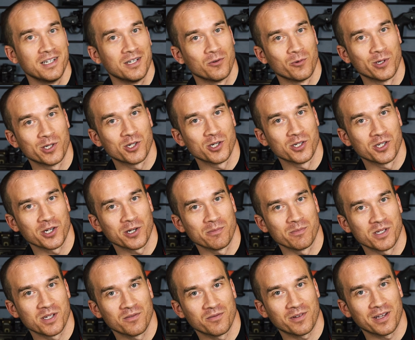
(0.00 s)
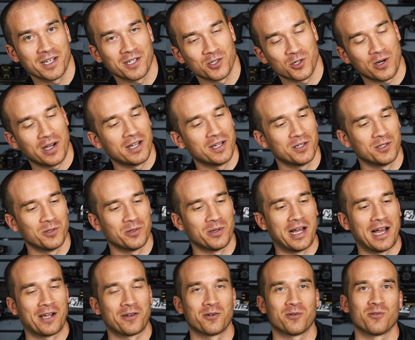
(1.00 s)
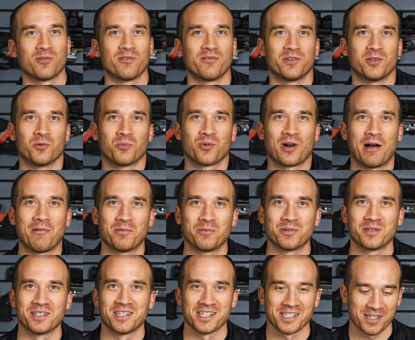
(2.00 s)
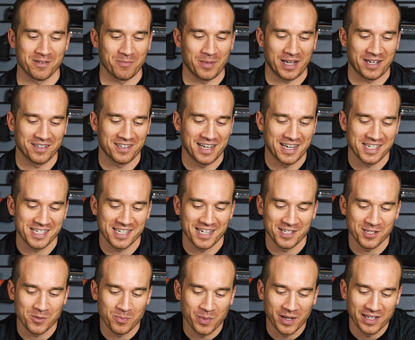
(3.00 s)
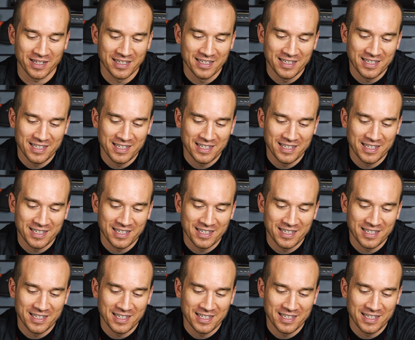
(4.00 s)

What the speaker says: which in terms of like trying to do an accurate review probably doesn't make a lot of sense, but